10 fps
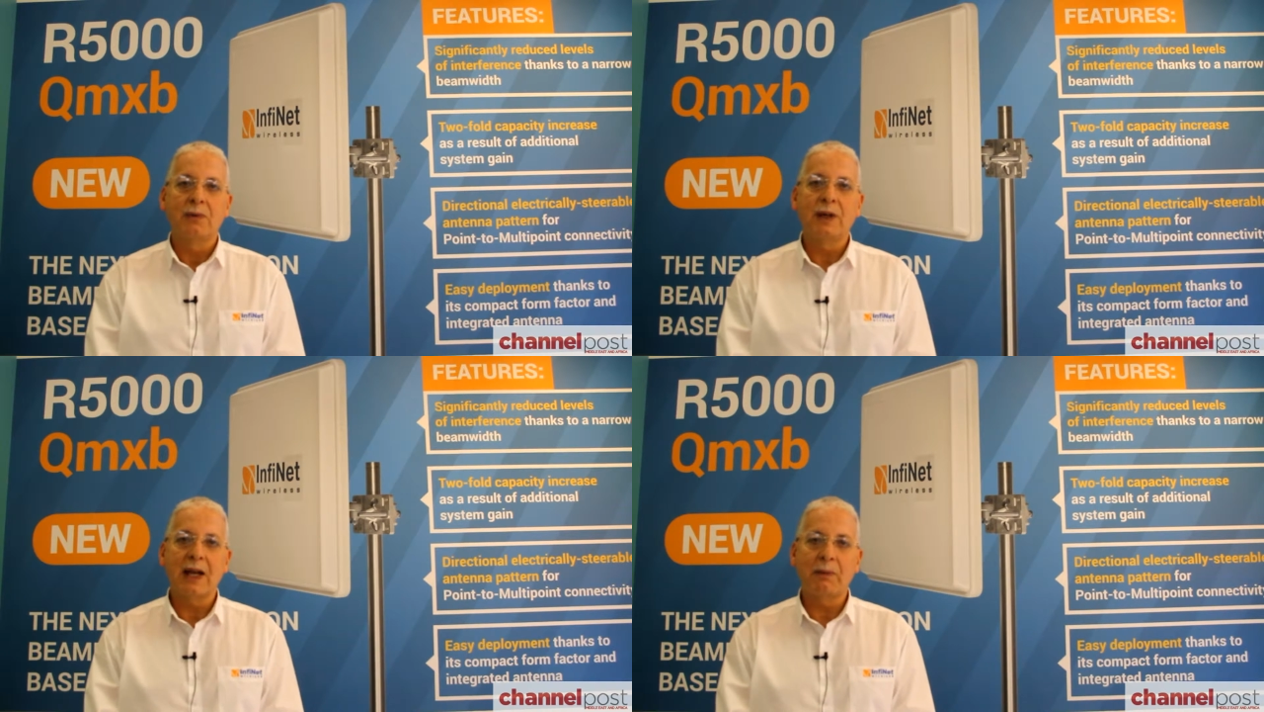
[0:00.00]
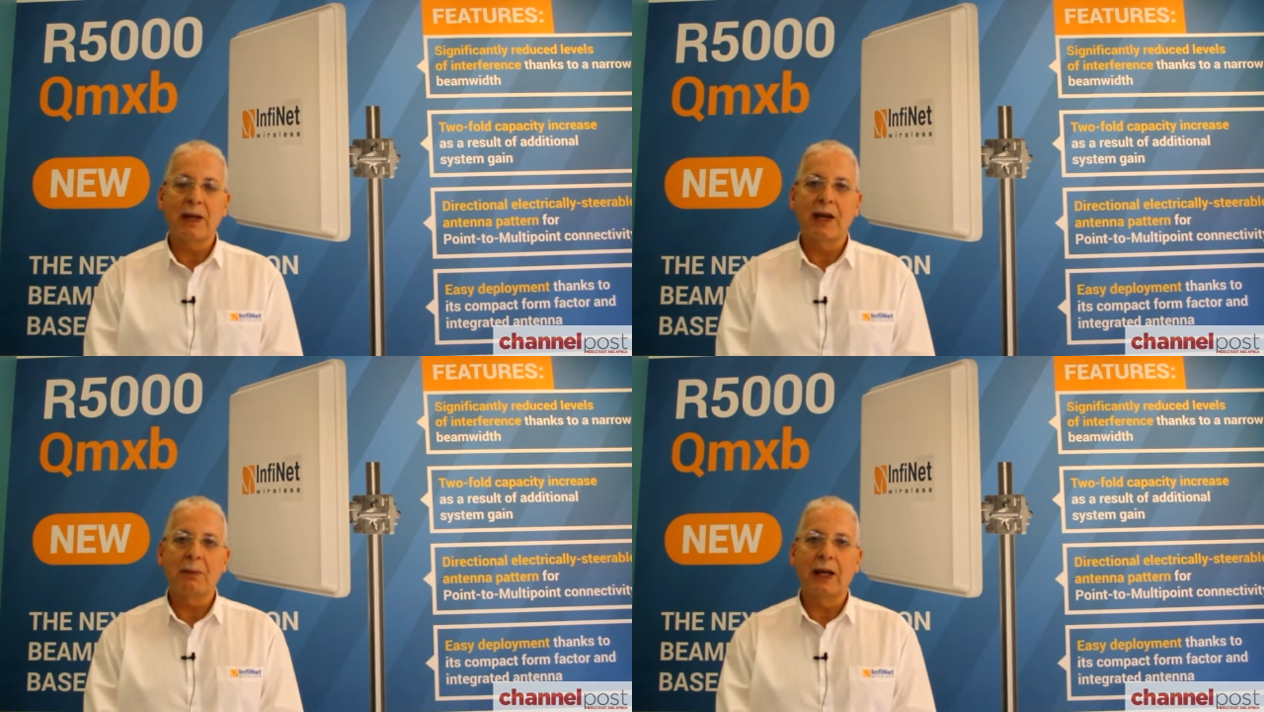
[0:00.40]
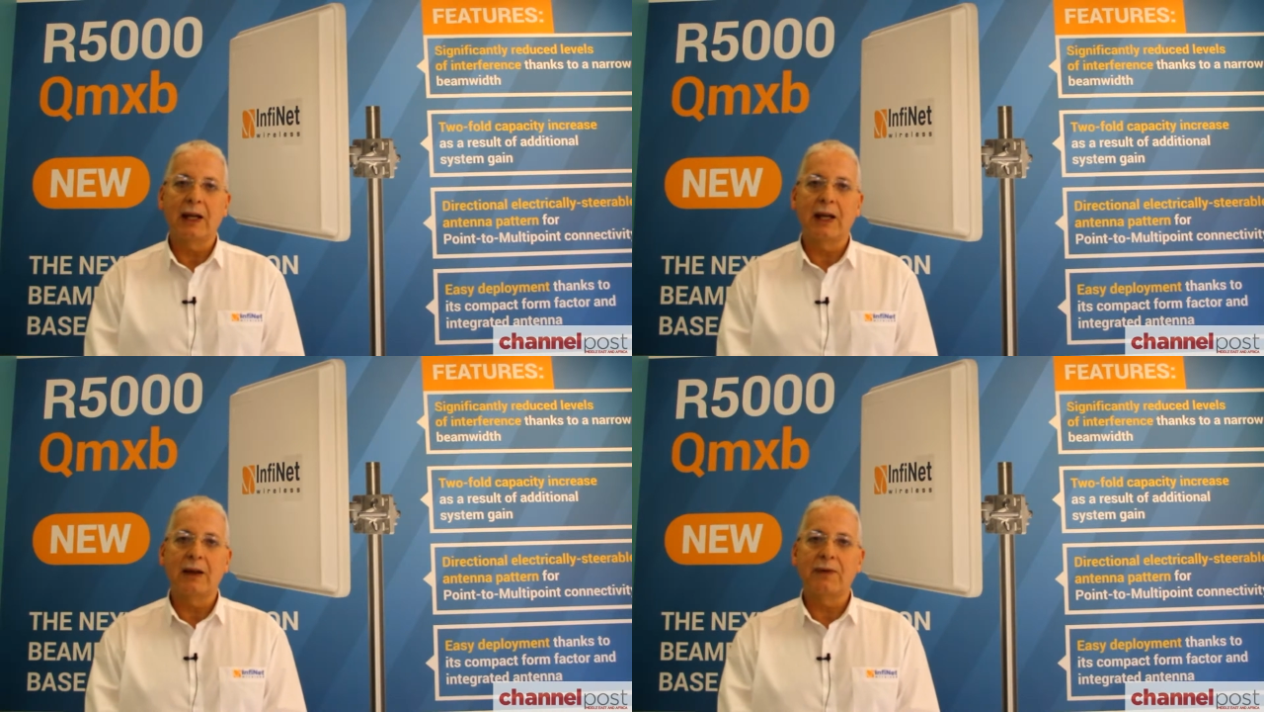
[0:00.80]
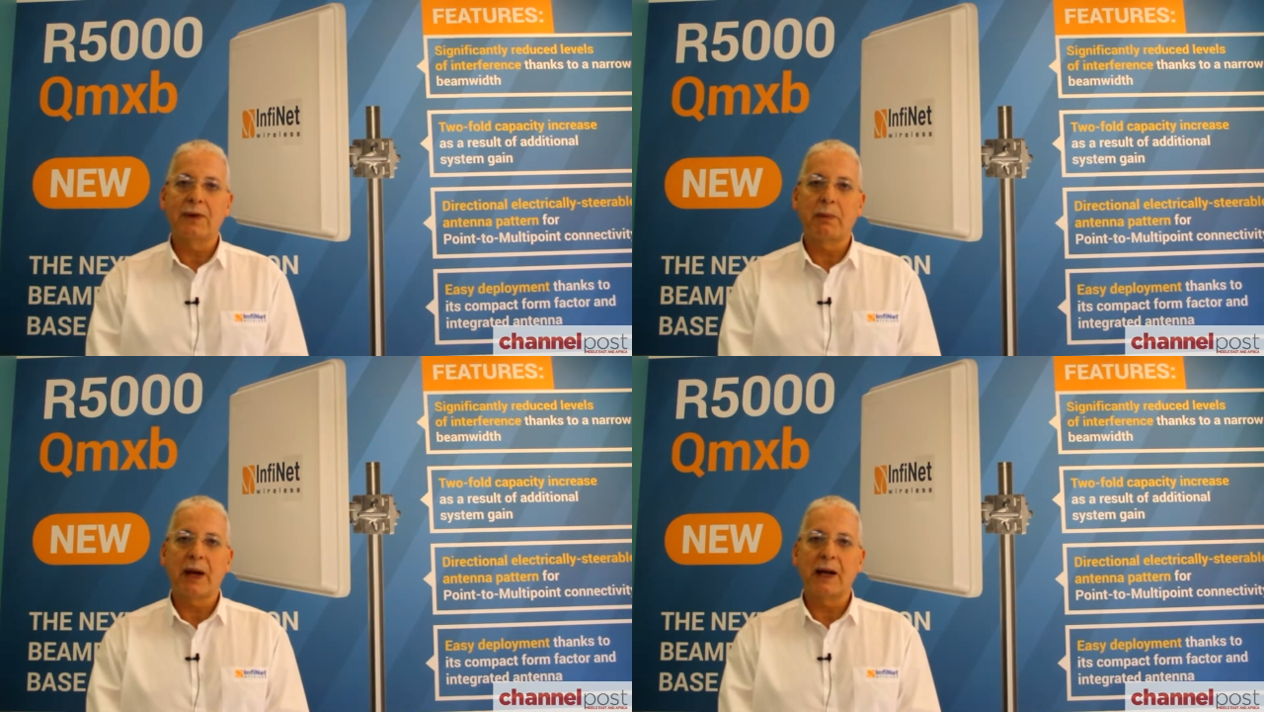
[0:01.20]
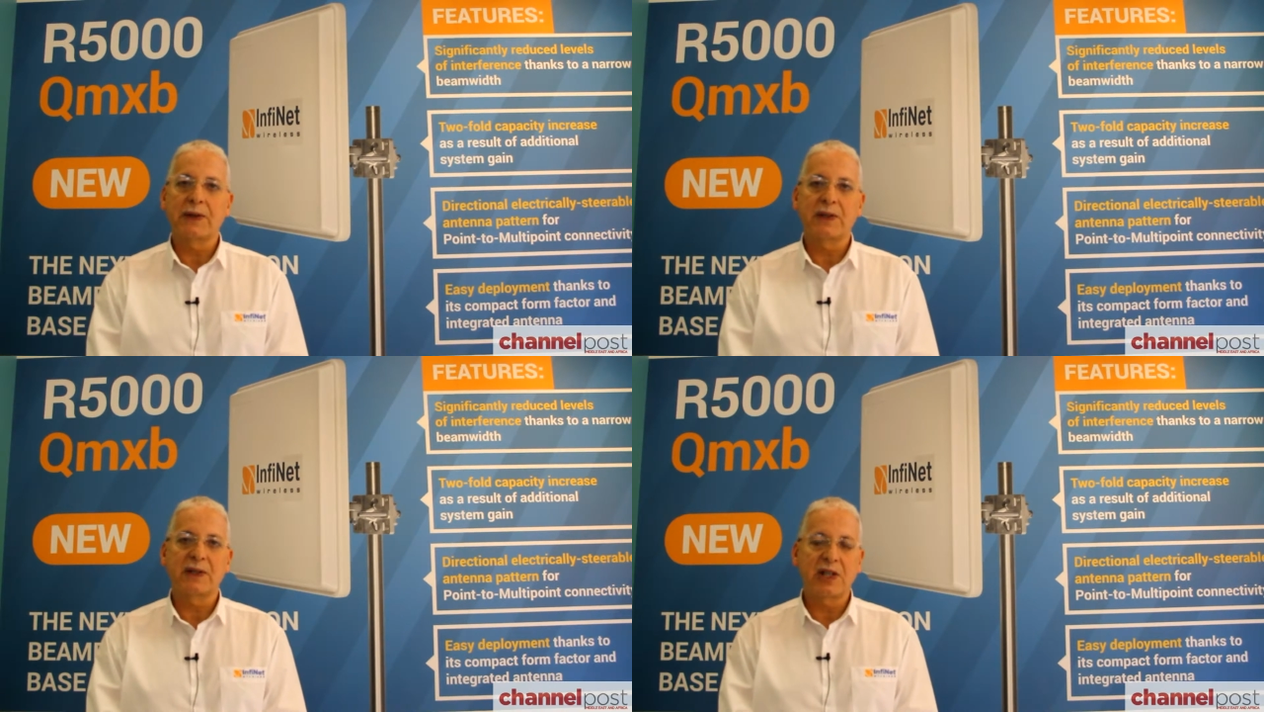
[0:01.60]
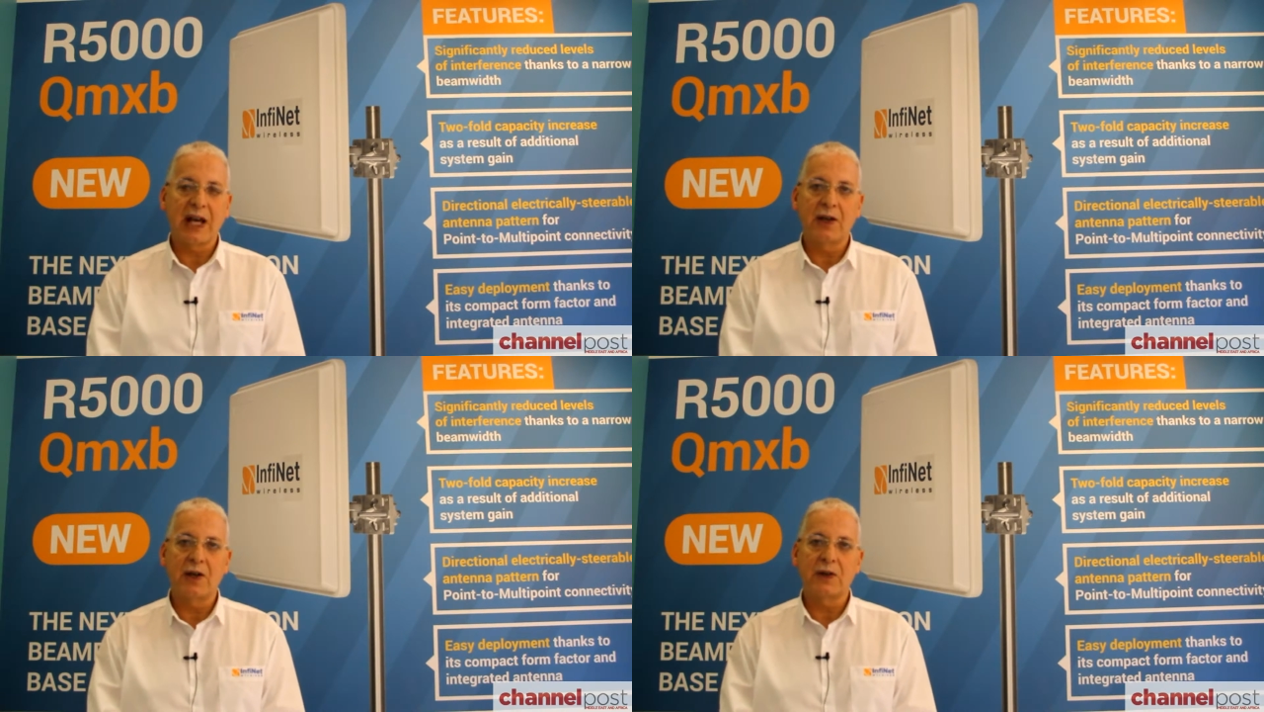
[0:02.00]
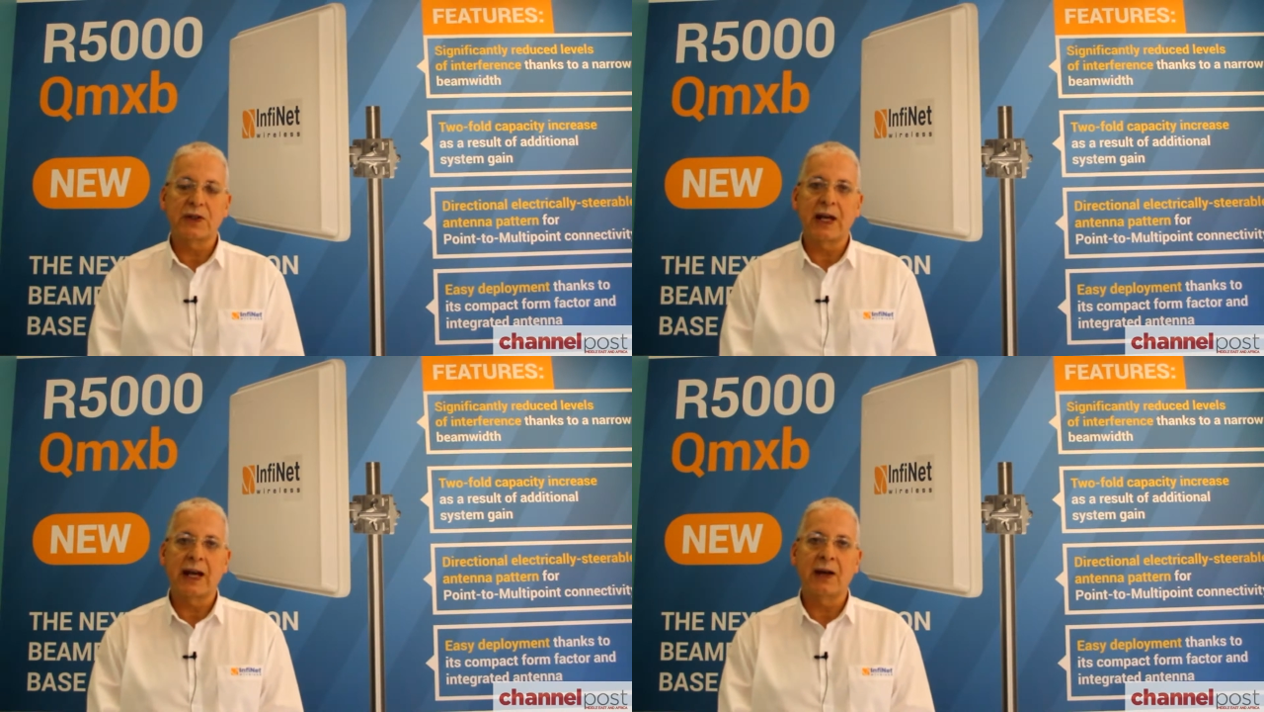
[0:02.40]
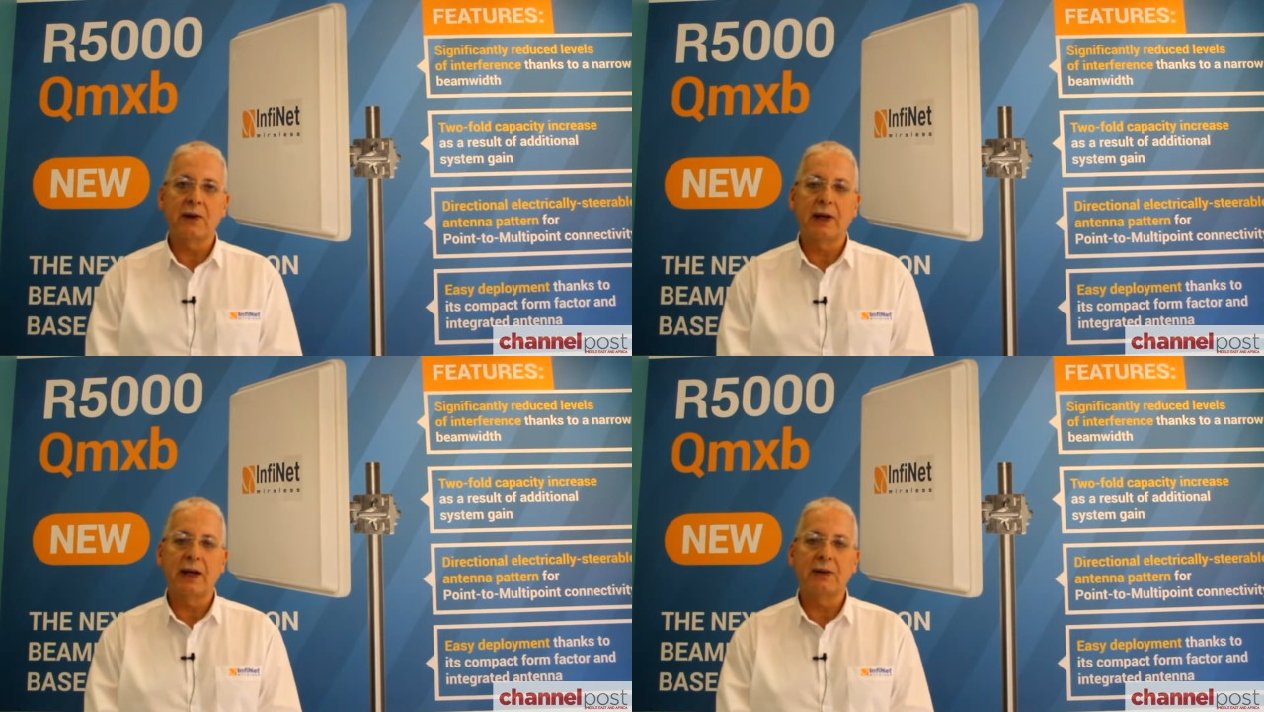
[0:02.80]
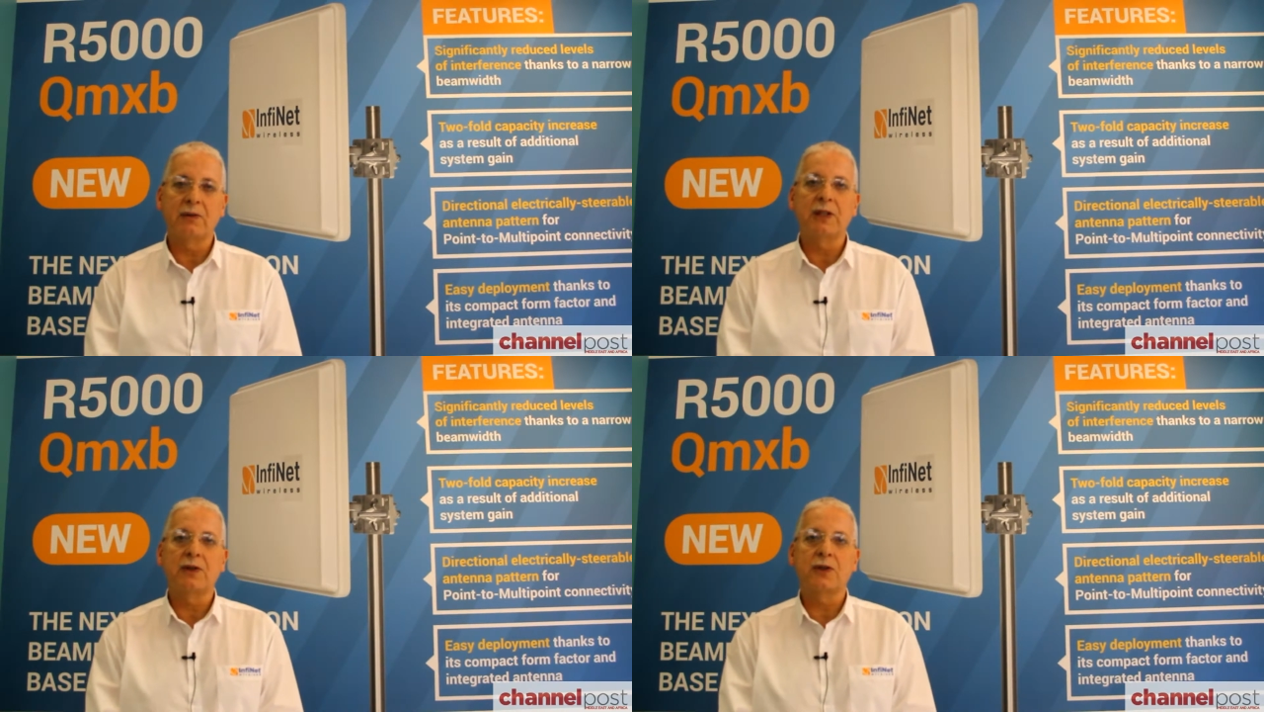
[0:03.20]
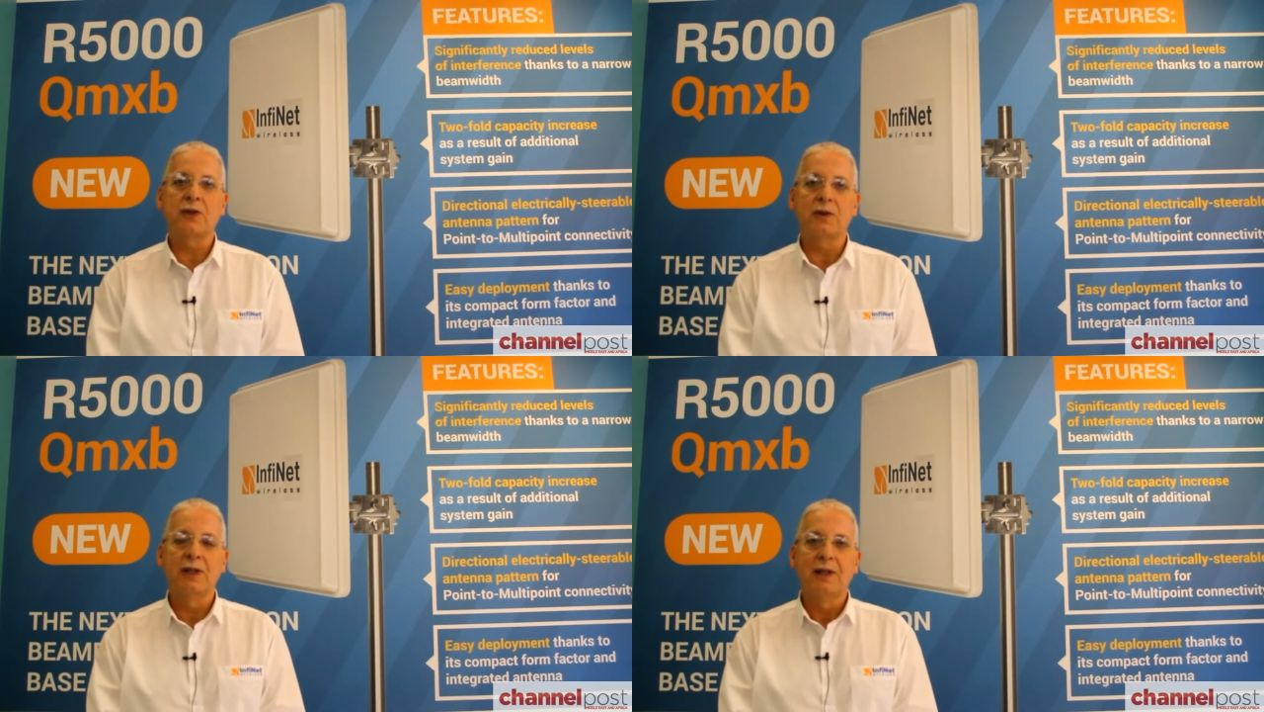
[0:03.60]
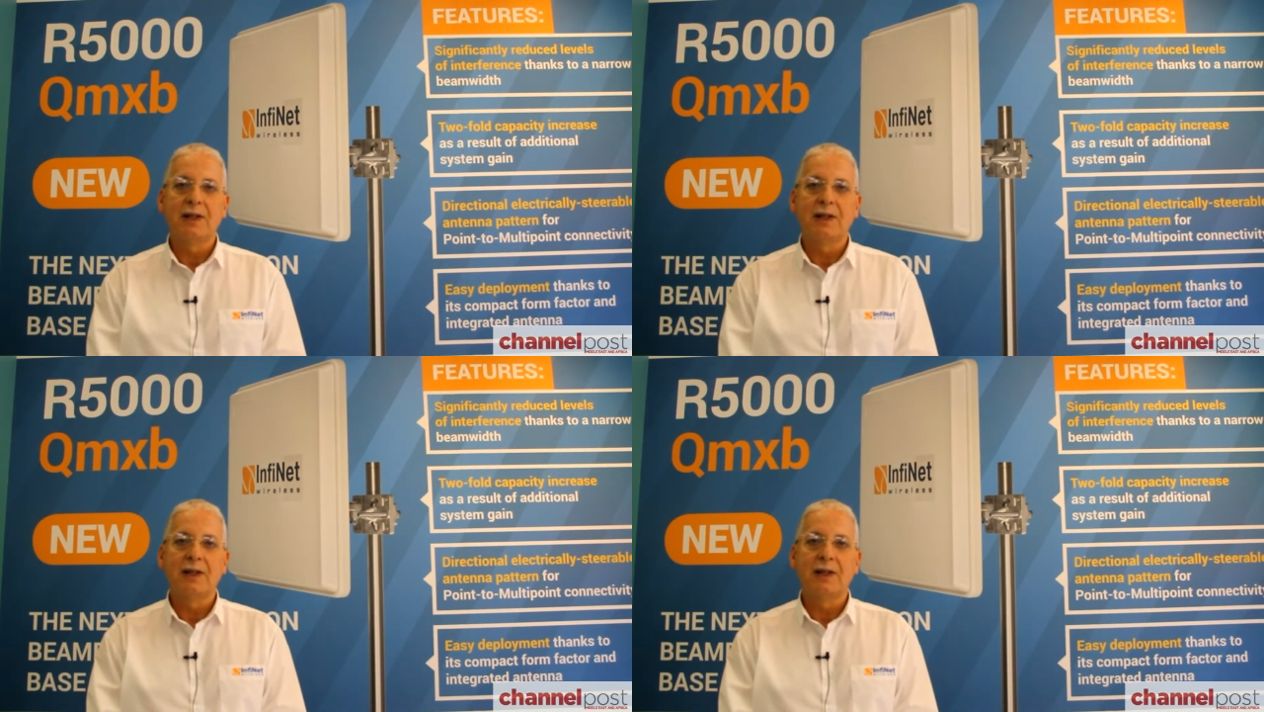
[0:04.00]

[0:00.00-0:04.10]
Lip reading: We have been coming in here for the past 10 years now, and we do